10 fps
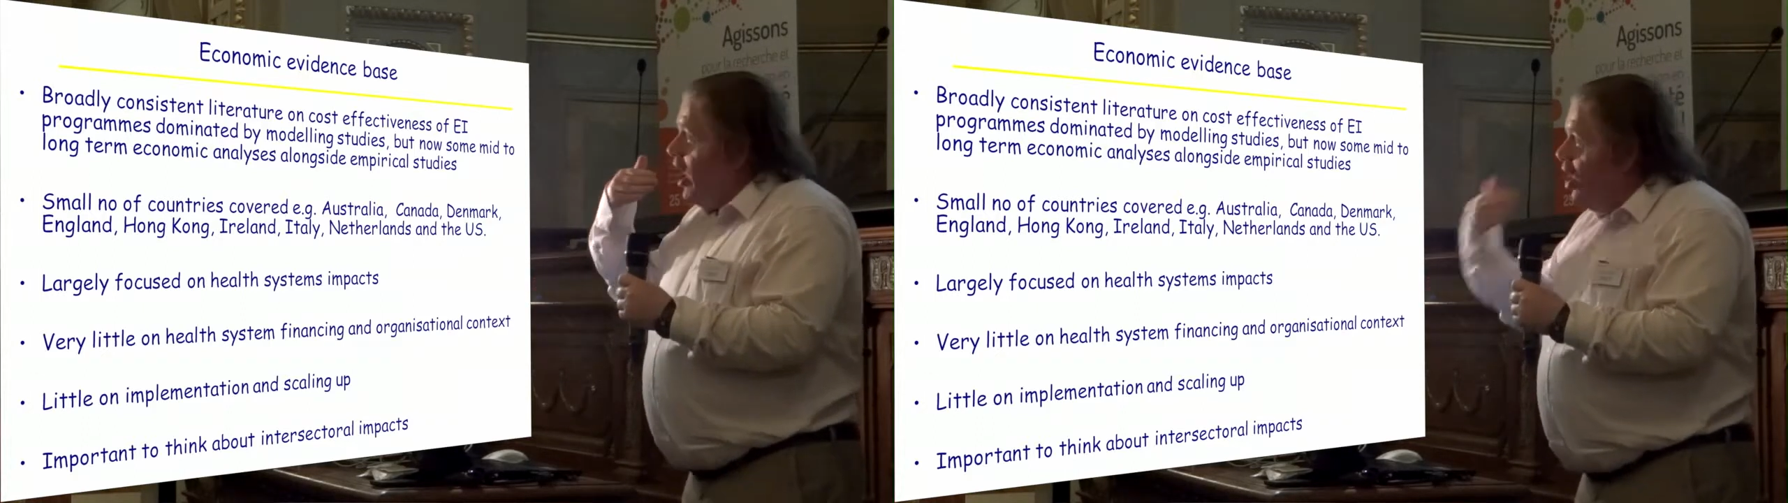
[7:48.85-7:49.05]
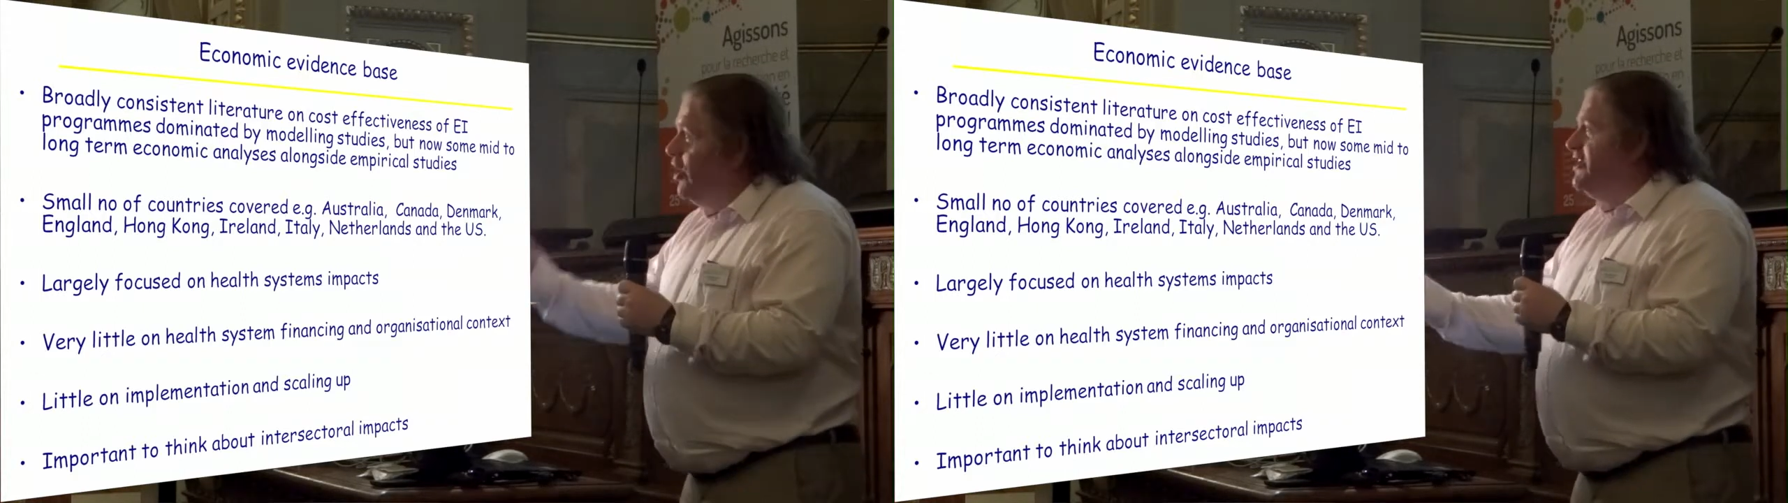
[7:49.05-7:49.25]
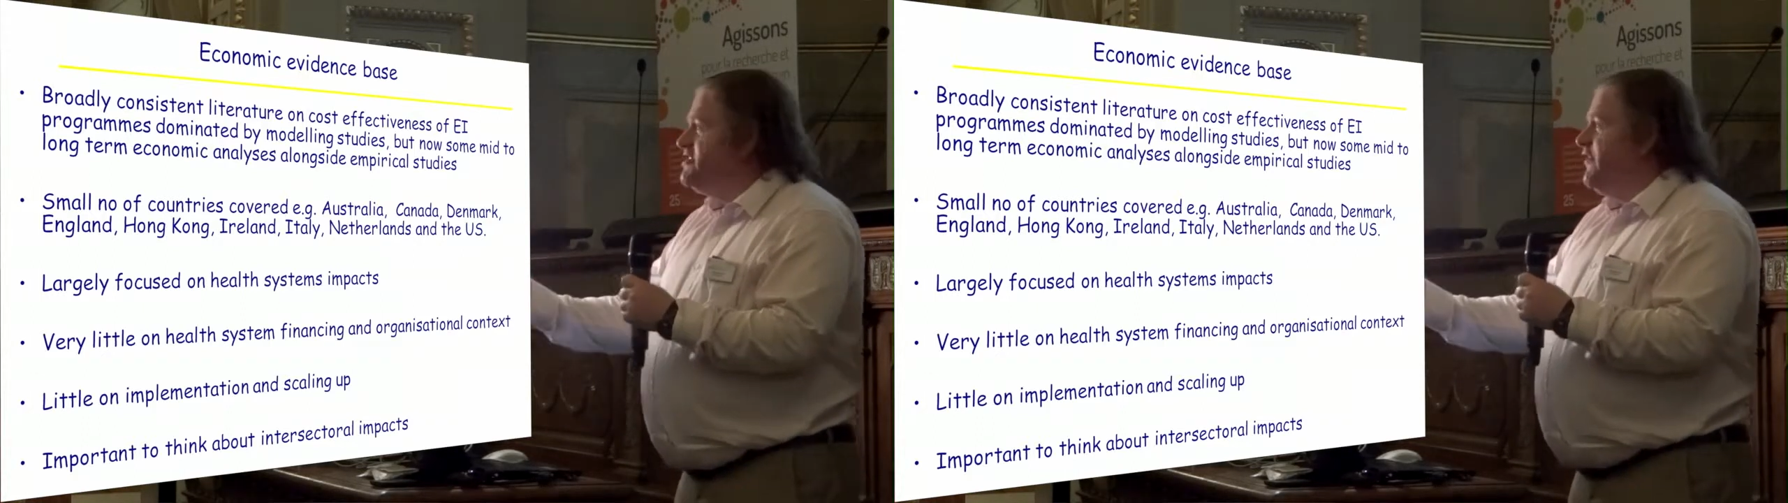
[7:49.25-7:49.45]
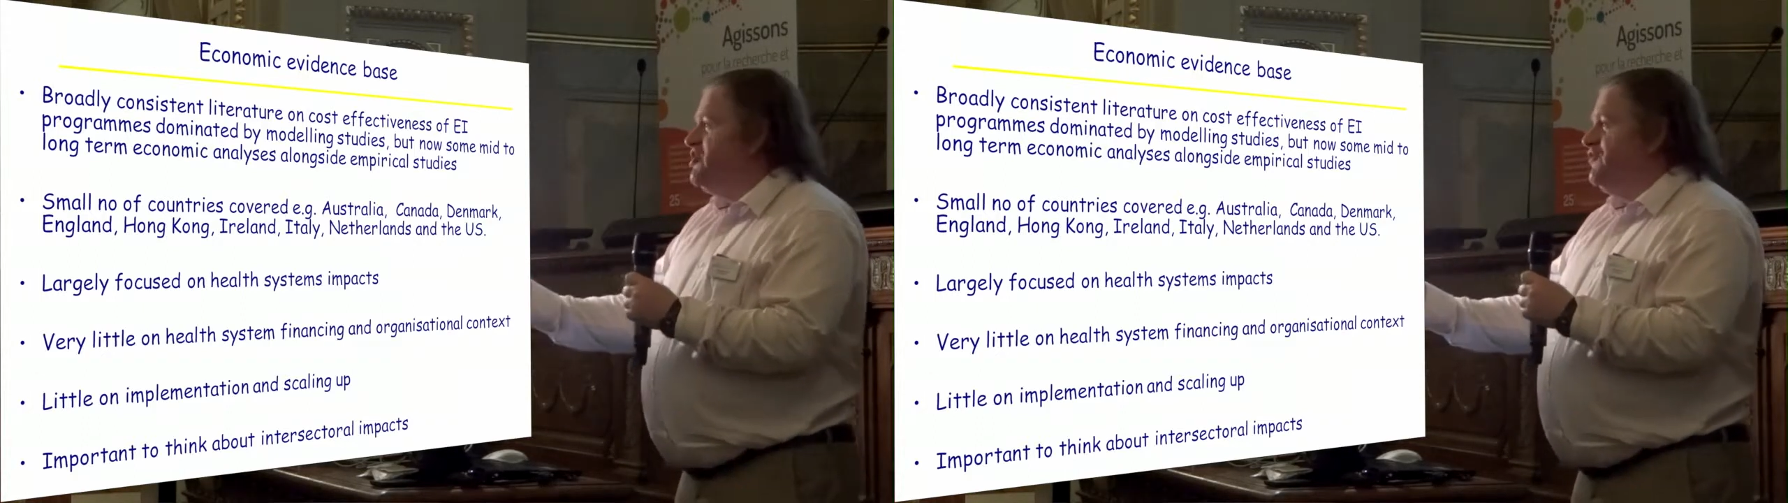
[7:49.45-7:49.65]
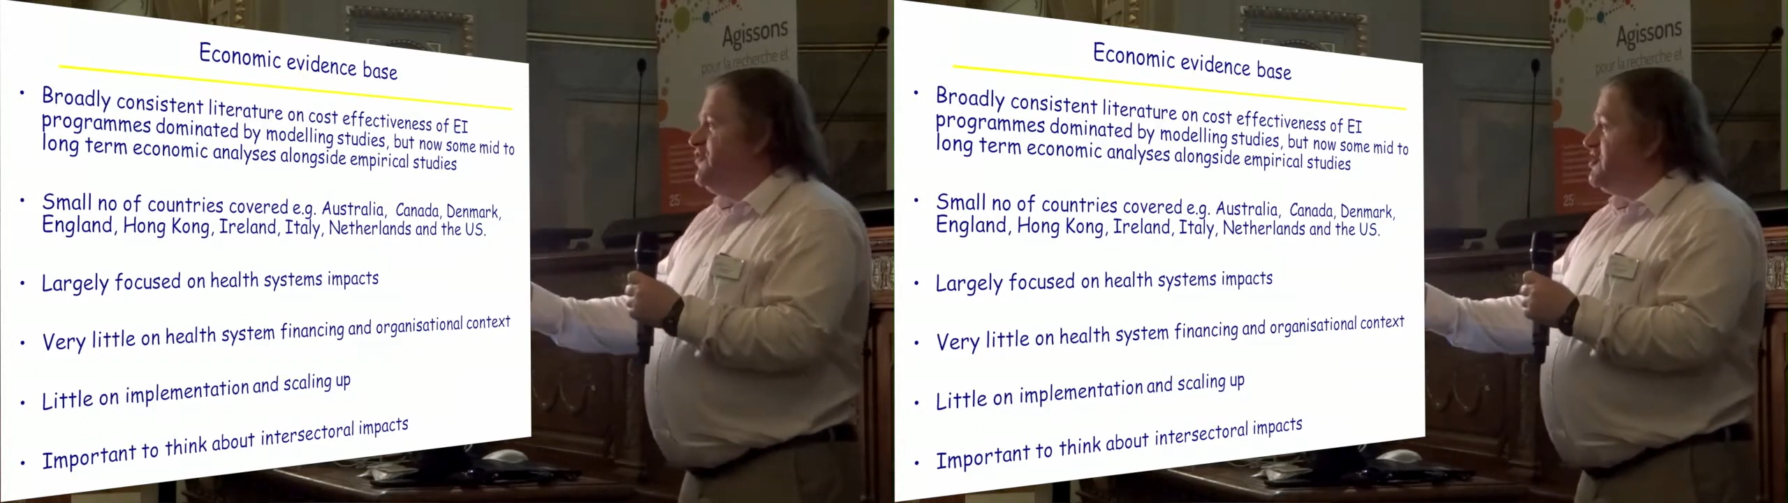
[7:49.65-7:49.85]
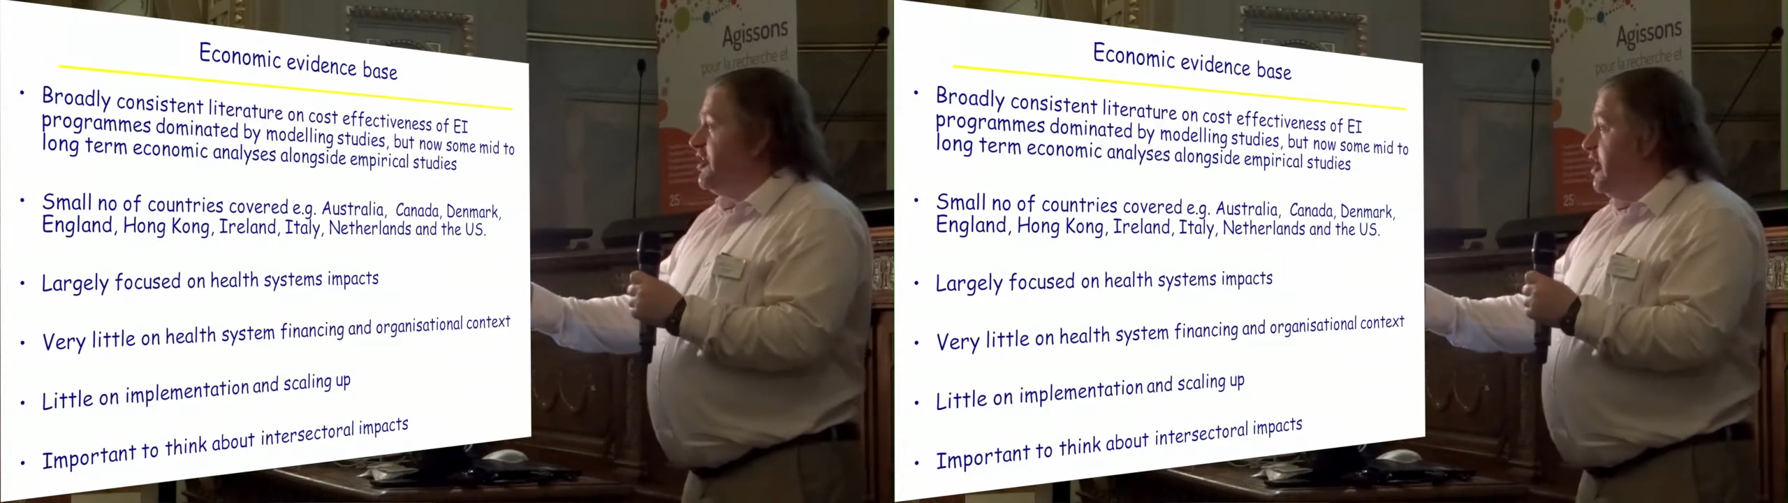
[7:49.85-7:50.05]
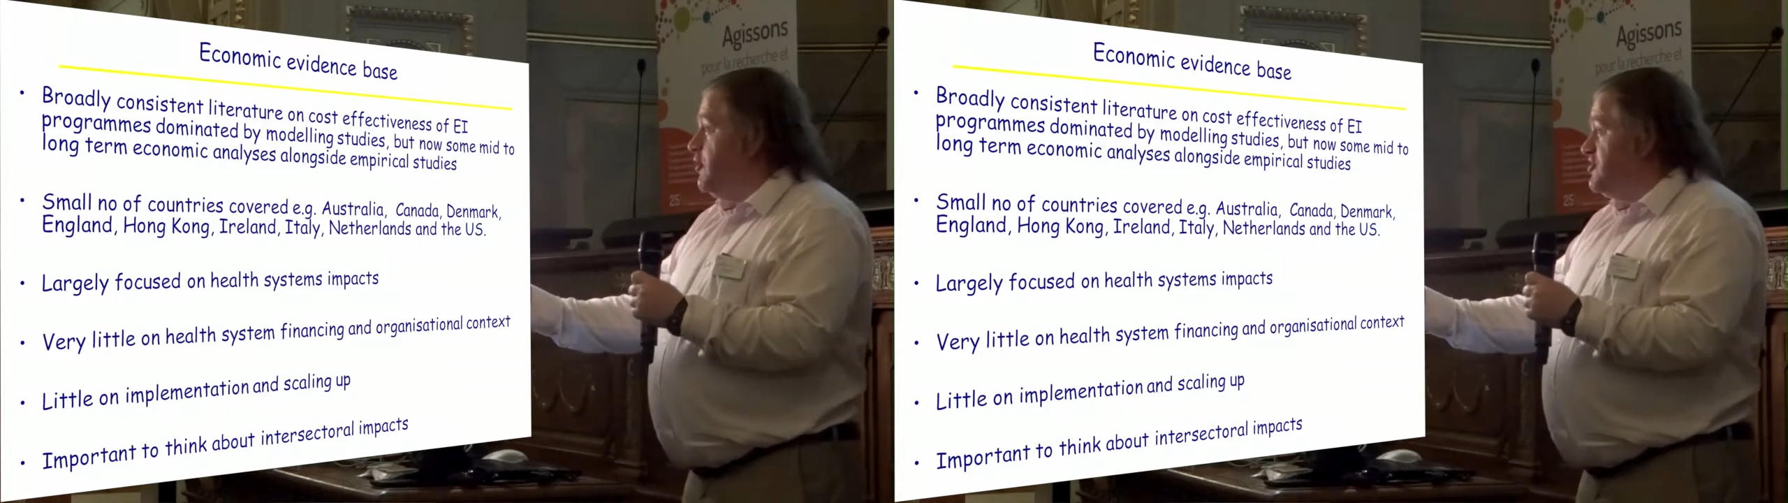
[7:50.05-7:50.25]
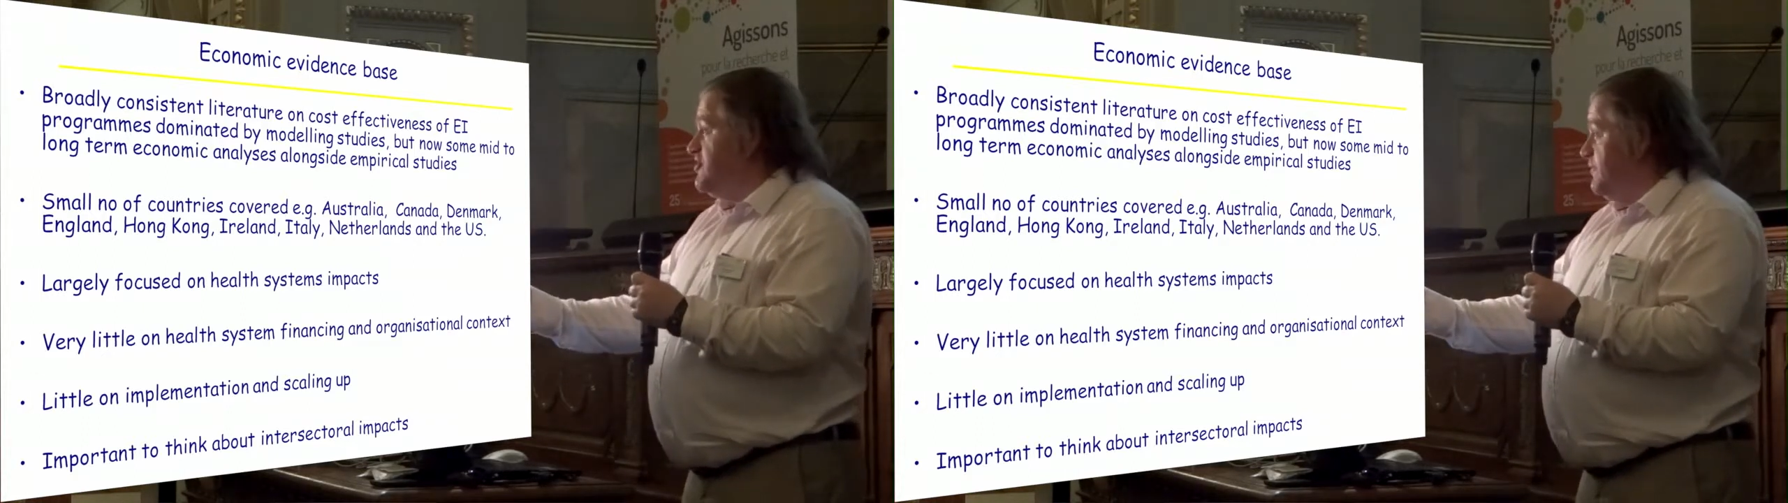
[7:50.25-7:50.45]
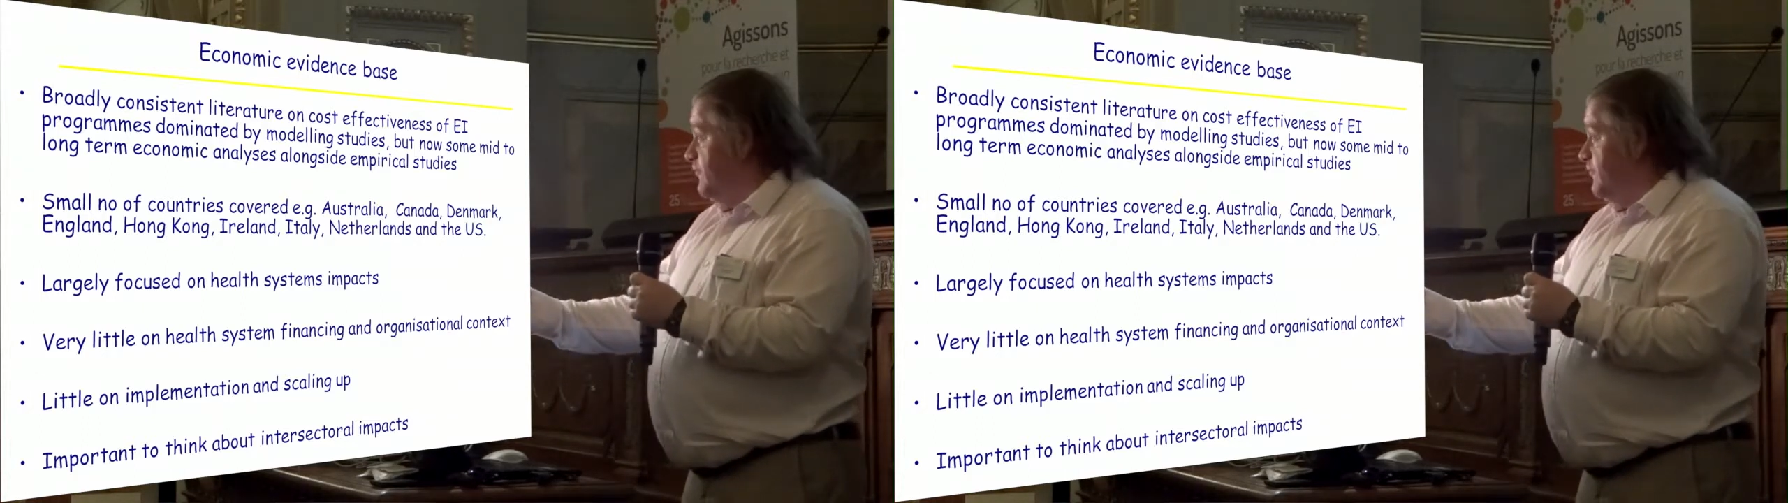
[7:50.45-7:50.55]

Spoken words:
early intervention for psychosis in